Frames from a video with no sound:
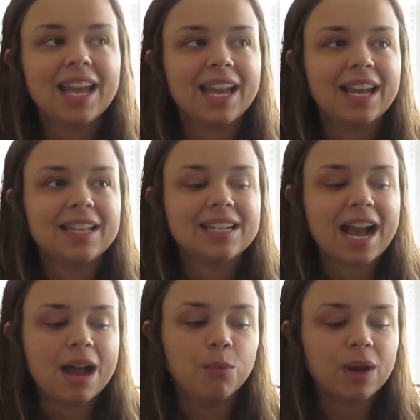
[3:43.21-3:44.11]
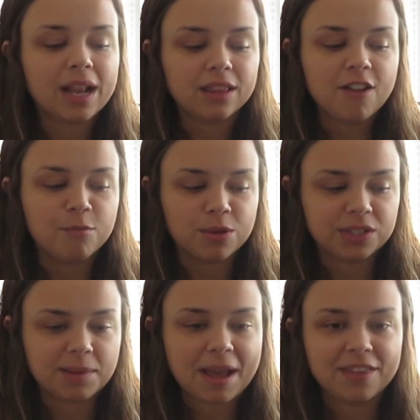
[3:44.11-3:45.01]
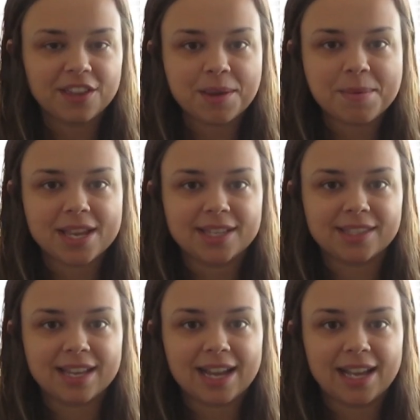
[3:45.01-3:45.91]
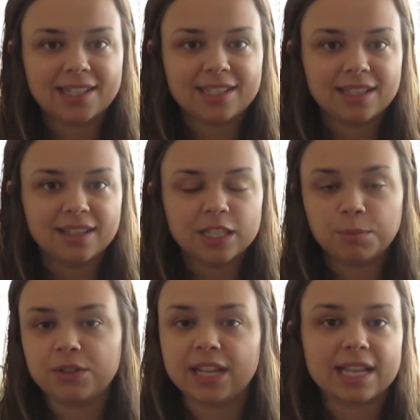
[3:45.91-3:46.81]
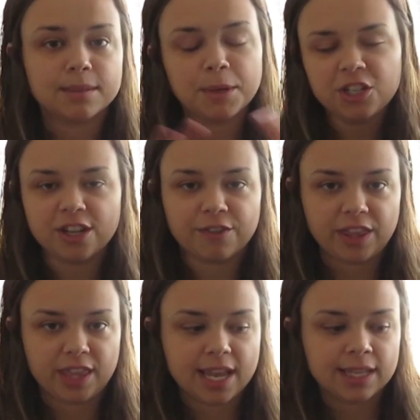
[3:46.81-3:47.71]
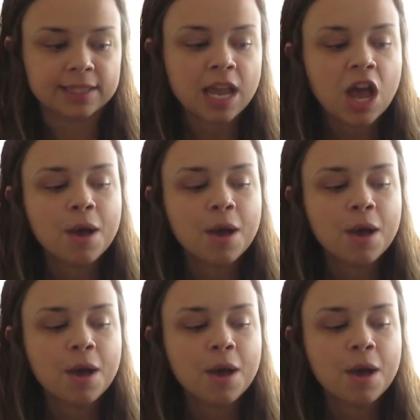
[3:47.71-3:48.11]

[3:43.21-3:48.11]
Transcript: And I, what I love most about them is that this boutique has a bunch of different things,